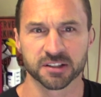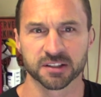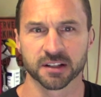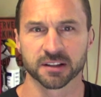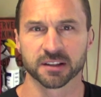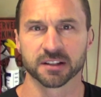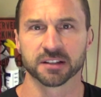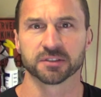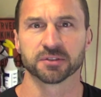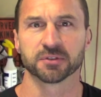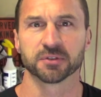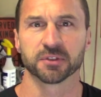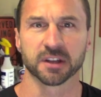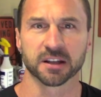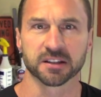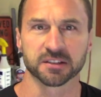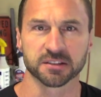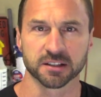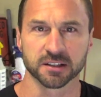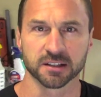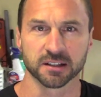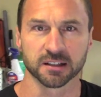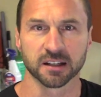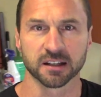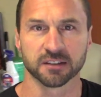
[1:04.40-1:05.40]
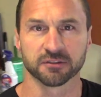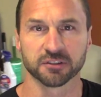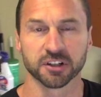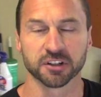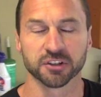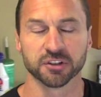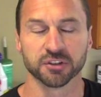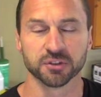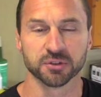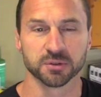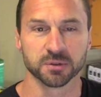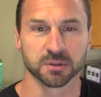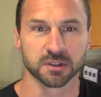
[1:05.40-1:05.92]
I think 2011 and
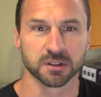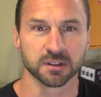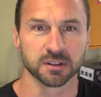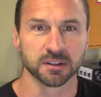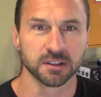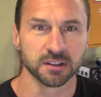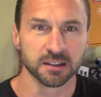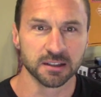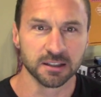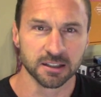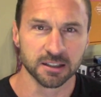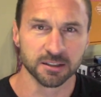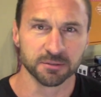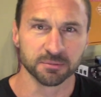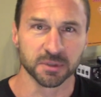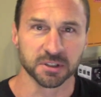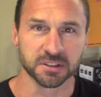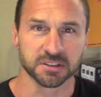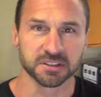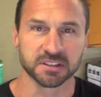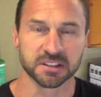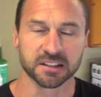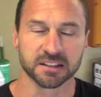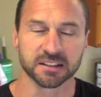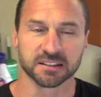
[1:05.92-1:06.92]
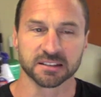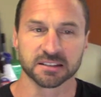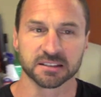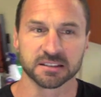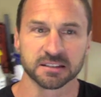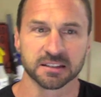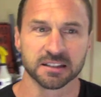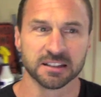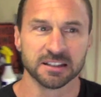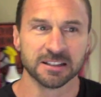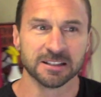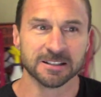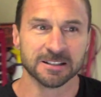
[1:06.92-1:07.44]
newer Mustangs.
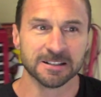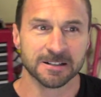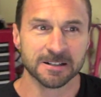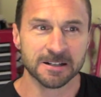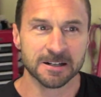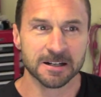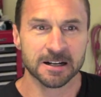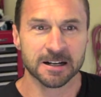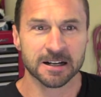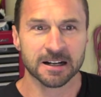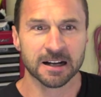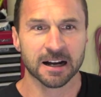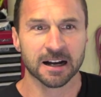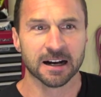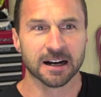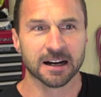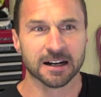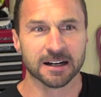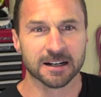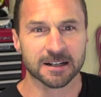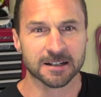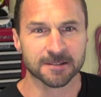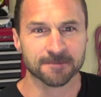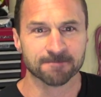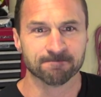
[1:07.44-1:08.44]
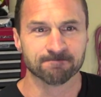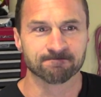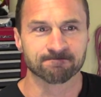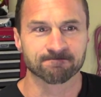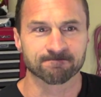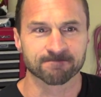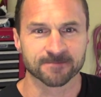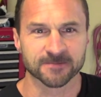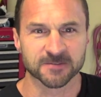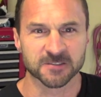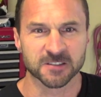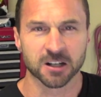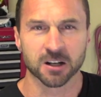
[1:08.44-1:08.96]

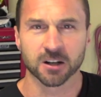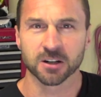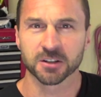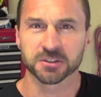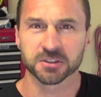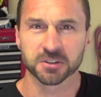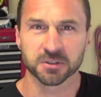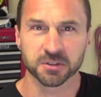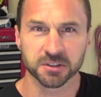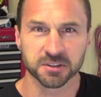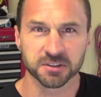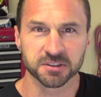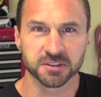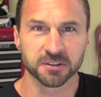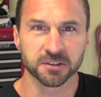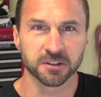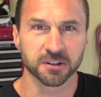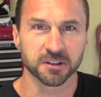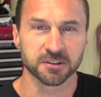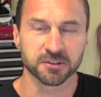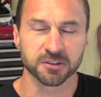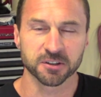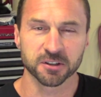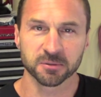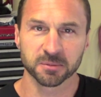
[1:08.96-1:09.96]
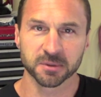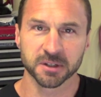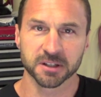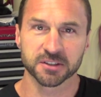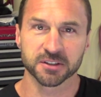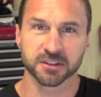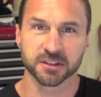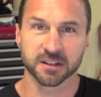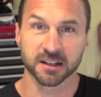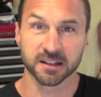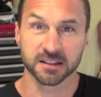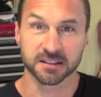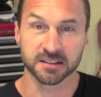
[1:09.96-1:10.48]
Also considered a
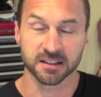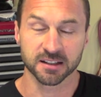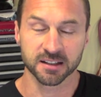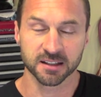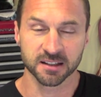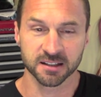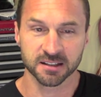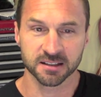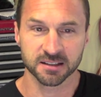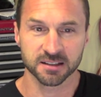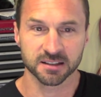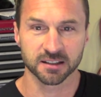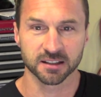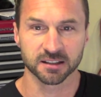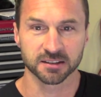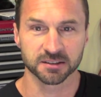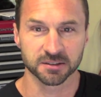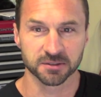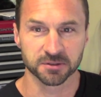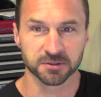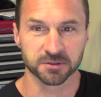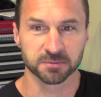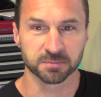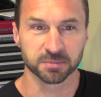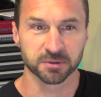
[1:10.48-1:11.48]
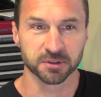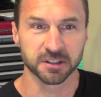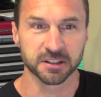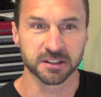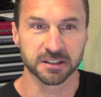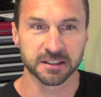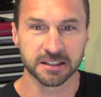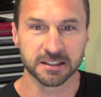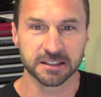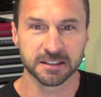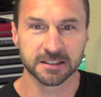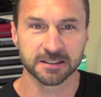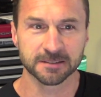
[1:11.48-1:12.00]
Trailblazer SS, thought those are pretty
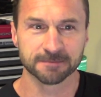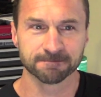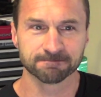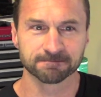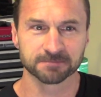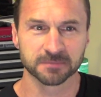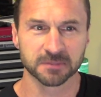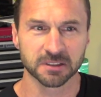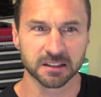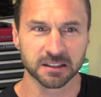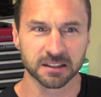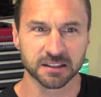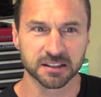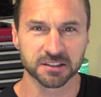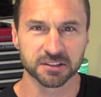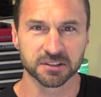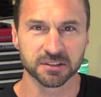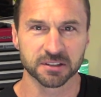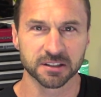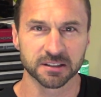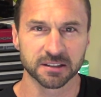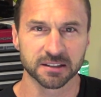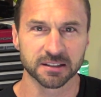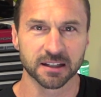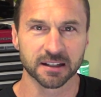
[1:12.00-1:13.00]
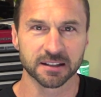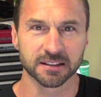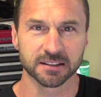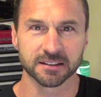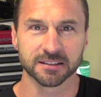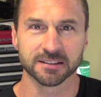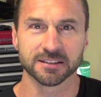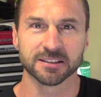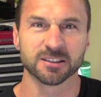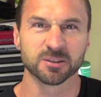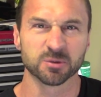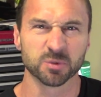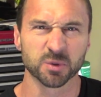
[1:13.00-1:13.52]
neat. I guess you get the idea
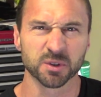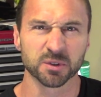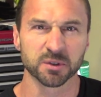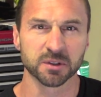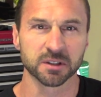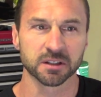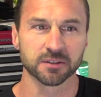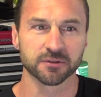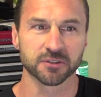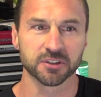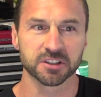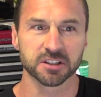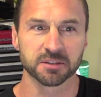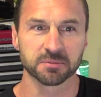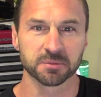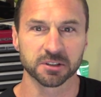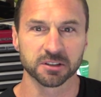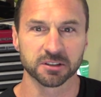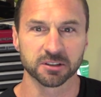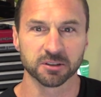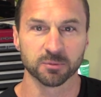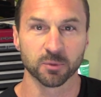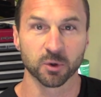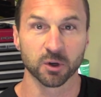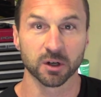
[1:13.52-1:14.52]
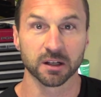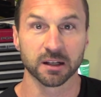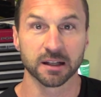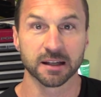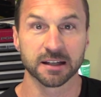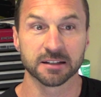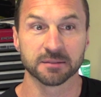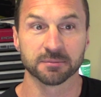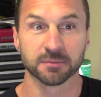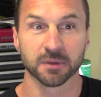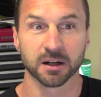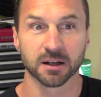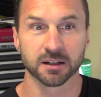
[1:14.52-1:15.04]
here. We were looking for something a little more
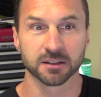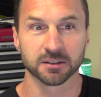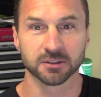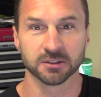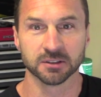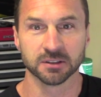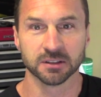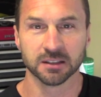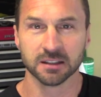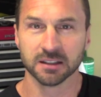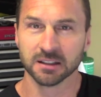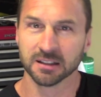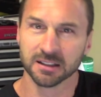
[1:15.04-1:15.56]
late model.